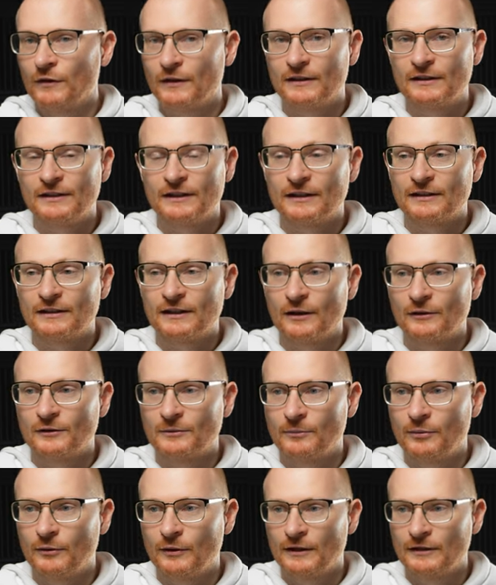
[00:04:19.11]
6,000
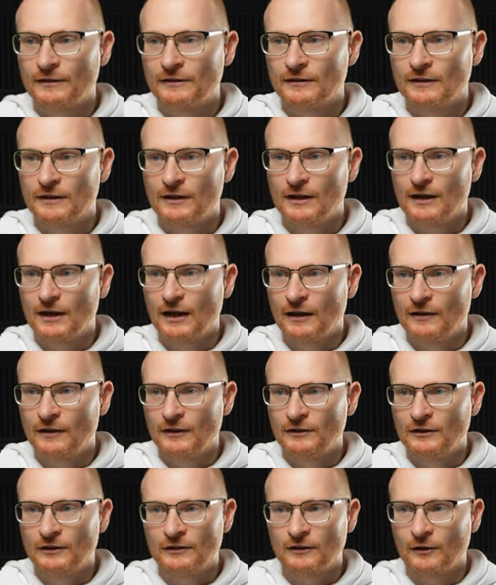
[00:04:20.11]
points, and then
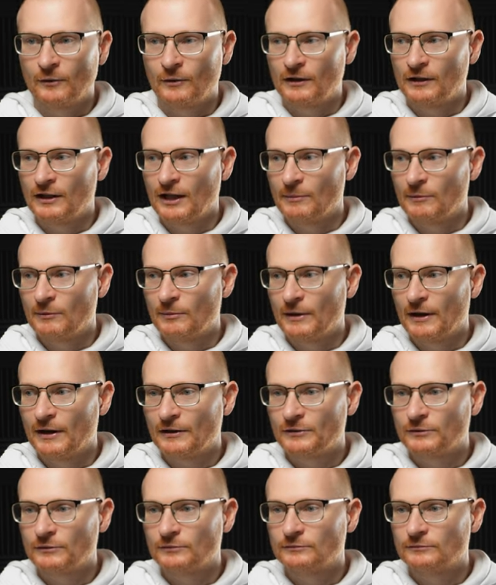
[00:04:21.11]
just go and claim your
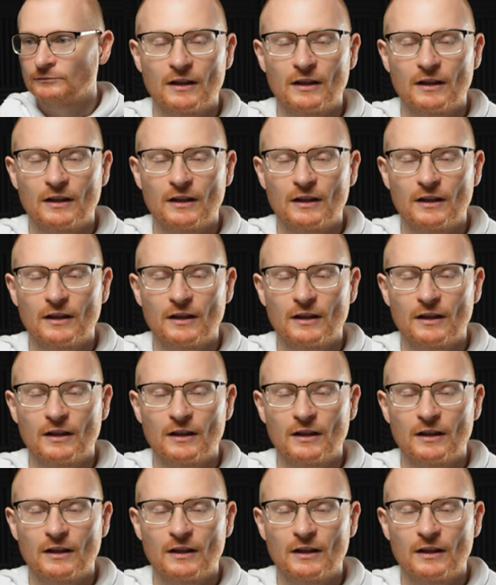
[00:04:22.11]
parcl.